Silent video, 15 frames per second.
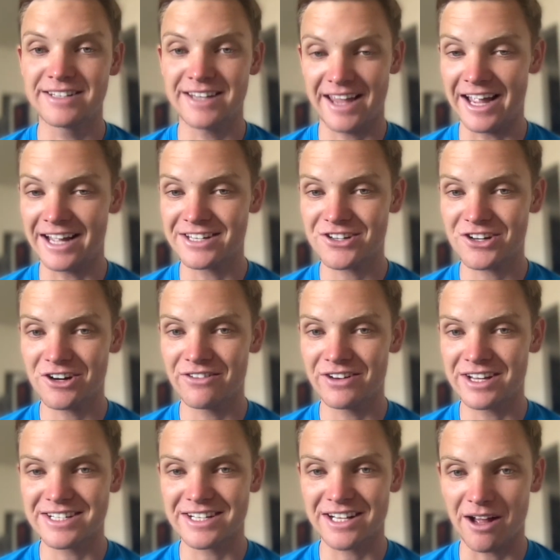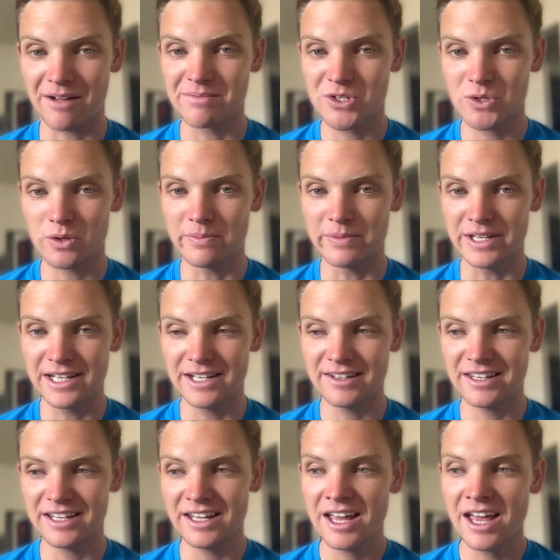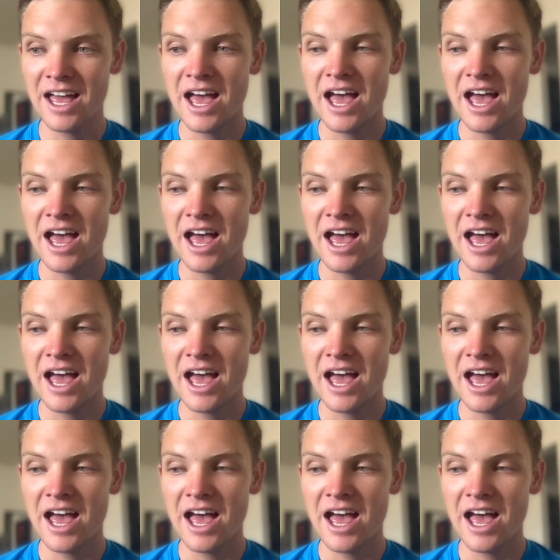answer, if it doesn't come to you immediately,